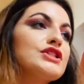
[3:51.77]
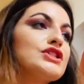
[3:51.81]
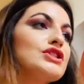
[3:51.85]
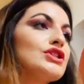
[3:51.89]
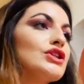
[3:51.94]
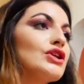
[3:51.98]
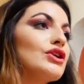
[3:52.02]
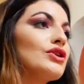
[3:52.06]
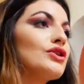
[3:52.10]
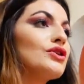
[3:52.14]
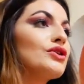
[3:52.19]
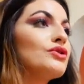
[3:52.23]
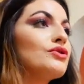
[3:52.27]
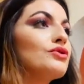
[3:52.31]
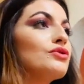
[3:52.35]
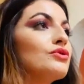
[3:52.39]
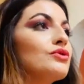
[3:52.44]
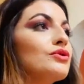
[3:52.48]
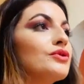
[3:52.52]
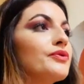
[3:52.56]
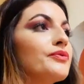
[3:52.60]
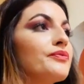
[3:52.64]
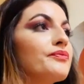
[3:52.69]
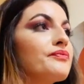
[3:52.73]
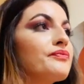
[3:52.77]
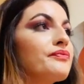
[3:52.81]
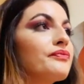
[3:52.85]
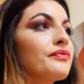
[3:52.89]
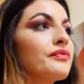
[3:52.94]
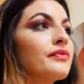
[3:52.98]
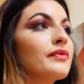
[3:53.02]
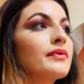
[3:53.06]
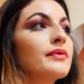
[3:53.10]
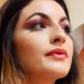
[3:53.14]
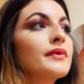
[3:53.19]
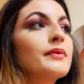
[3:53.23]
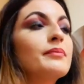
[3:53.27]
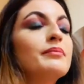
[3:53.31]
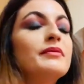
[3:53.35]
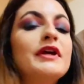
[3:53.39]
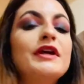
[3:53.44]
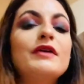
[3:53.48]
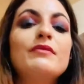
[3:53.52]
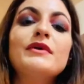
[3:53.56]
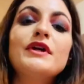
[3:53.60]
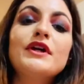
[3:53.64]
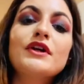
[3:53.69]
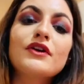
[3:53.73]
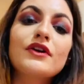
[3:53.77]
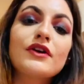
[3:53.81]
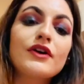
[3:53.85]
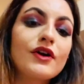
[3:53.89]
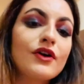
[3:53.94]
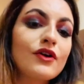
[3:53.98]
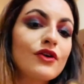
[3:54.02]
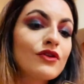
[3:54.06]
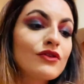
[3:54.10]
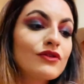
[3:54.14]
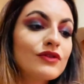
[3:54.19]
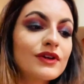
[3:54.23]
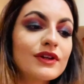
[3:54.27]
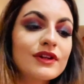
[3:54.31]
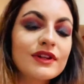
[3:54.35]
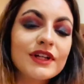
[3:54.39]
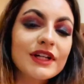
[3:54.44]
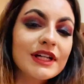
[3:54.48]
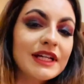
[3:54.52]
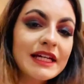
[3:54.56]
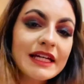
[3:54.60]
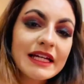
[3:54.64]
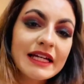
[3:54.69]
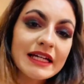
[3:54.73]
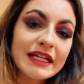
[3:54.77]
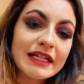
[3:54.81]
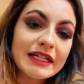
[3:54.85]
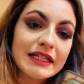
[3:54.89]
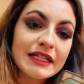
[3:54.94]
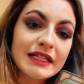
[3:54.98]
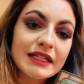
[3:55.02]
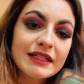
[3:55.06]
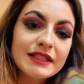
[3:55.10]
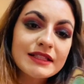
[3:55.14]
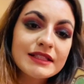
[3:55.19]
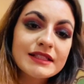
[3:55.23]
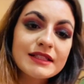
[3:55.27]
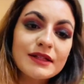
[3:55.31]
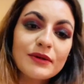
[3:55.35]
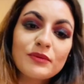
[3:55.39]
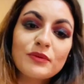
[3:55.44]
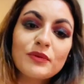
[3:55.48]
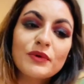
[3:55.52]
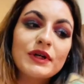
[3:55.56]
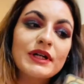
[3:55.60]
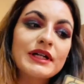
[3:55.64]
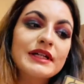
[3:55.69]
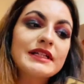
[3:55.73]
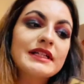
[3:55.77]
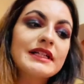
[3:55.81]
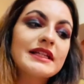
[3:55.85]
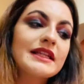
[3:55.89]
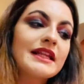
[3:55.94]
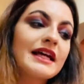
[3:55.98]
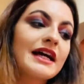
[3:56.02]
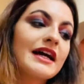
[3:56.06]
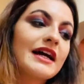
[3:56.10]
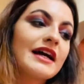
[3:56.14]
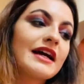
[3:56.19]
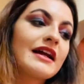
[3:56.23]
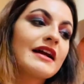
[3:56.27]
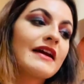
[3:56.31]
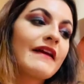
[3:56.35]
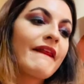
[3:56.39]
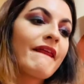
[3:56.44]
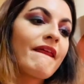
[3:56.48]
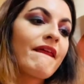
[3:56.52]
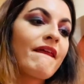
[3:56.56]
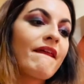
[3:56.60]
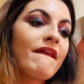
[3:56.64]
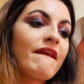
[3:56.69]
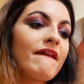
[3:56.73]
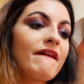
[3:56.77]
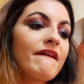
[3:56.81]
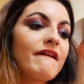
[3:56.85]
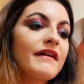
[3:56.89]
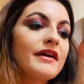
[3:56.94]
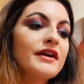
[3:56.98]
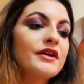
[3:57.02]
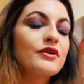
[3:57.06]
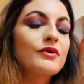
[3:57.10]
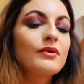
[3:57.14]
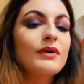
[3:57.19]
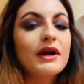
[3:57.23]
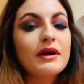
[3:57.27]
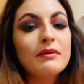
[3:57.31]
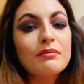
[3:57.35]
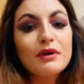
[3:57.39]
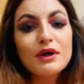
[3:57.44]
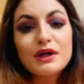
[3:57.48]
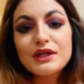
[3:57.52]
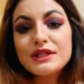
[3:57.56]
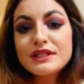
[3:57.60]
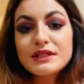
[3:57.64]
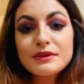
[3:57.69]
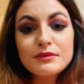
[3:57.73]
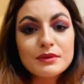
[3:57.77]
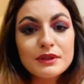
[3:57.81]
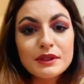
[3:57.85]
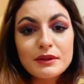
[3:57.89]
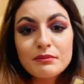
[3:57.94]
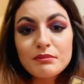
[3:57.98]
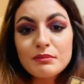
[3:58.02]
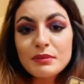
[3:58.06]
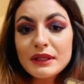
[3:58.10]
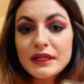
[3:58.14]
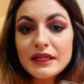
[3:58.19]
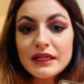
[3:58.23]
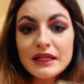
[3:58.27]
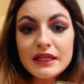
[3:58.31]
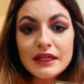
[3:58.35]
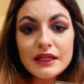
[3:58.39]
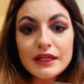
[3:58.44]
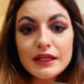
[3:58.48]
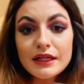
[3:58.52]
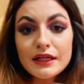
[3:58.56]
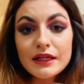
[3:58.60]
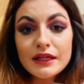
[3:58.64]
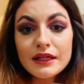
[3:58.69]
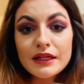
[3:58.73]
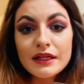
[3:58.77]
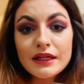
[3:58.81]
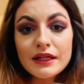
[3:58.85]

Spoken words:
So maybe you're overlooking someone that could quite possibly be